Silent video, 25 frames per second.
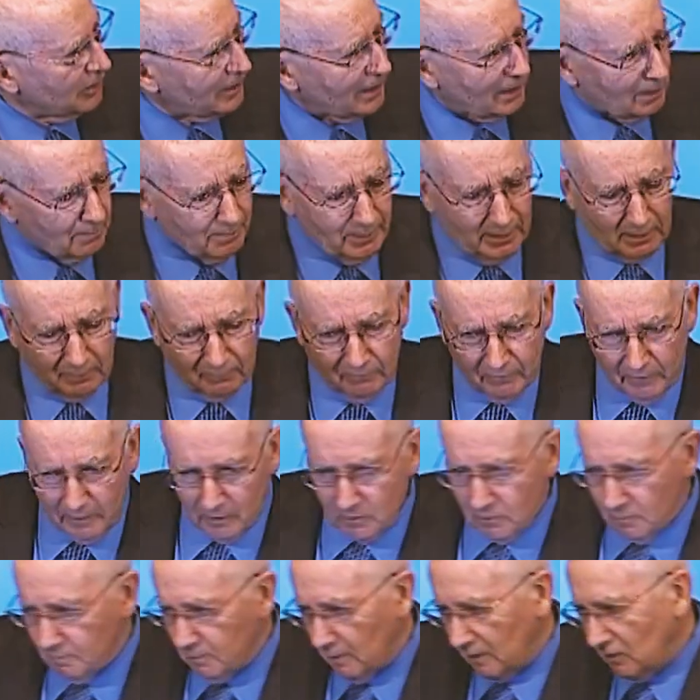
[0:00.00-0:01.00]
a set of
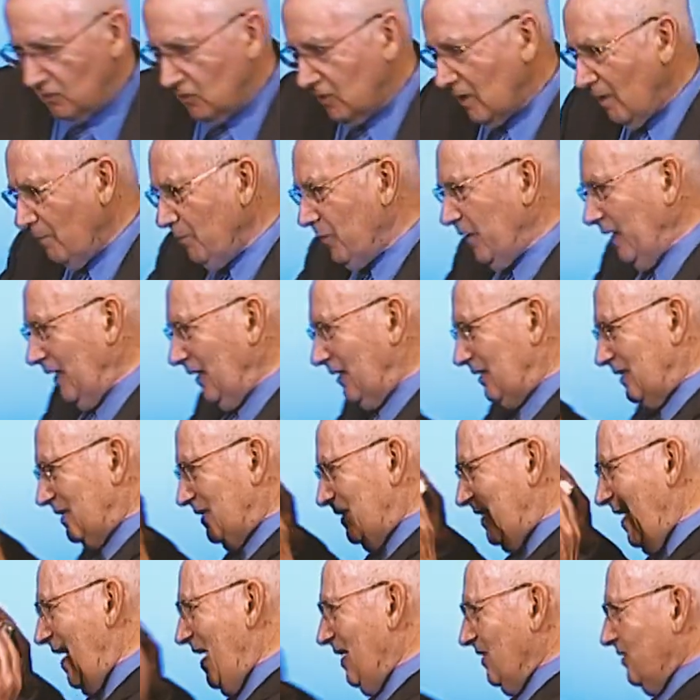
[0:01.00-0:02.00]
benefits, but something
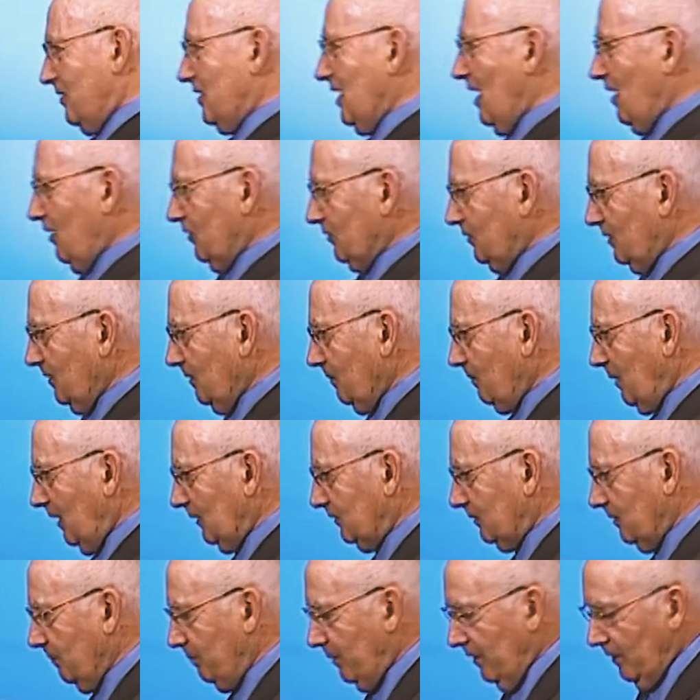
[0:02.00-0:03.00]
stands out
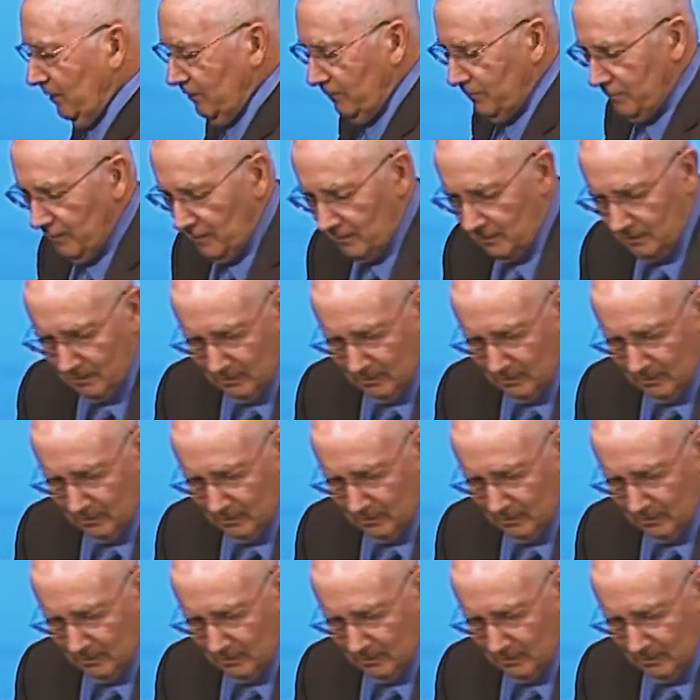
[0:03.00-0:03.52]
about the benefit.